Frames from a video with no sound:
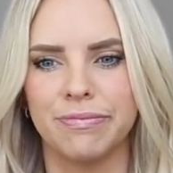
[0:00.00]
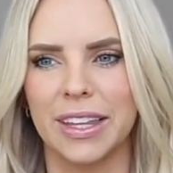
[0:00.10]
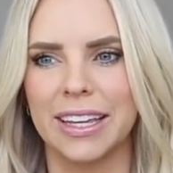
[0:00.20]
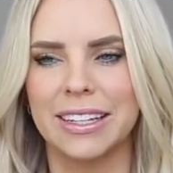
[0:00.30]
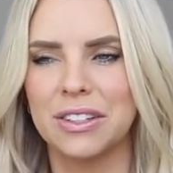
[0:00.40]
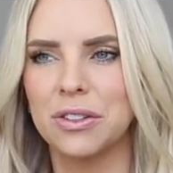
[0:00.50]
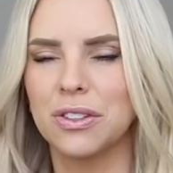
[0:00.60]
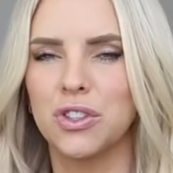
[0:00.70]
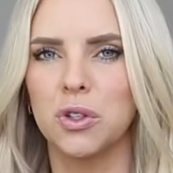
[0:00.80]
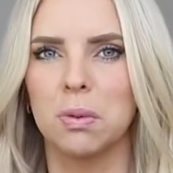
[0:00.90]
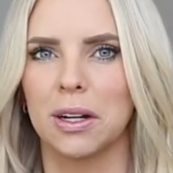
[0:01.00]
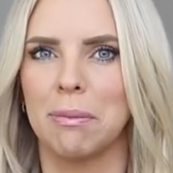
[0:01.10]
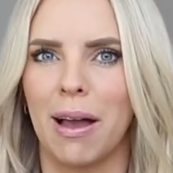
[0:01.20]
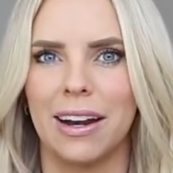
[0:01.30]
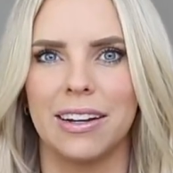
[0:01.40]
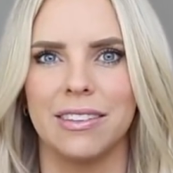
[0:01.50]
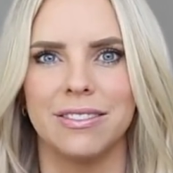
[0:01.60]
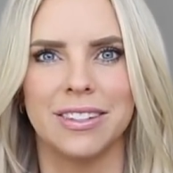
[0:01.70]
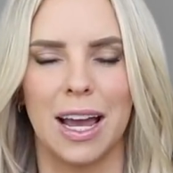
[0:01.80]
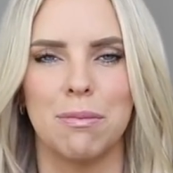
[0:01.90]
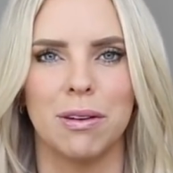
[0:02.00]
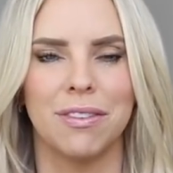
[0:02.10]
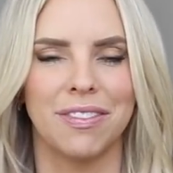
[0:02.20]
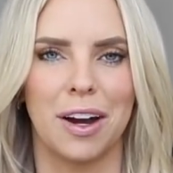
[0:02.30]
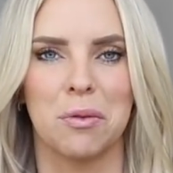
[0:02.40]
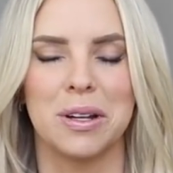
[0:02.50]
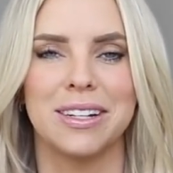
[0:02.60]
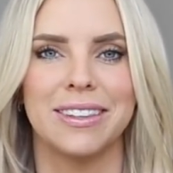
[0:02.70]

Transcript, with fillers: like super competitive type of environment.